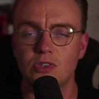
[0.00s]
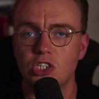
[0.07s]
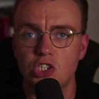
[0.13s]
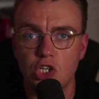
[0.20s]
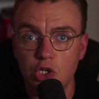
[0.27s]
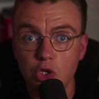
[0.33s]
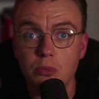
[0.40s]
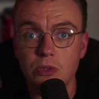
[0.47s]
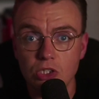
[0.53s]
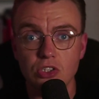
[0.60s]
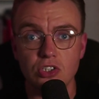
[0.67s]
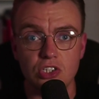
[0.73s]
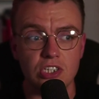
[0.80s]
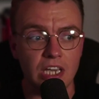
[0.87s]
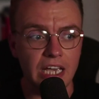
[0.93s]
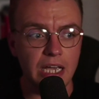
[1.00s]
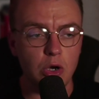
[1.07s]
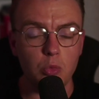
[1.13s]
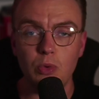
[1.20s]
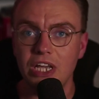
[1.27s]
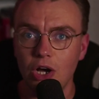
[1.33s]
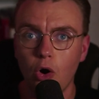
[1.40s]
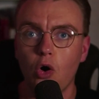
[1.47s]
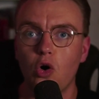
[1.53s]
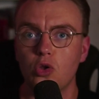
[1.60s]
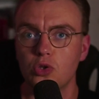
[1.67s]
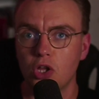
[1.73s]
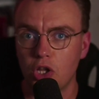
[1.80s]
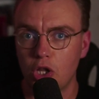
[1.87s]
And as humans, we all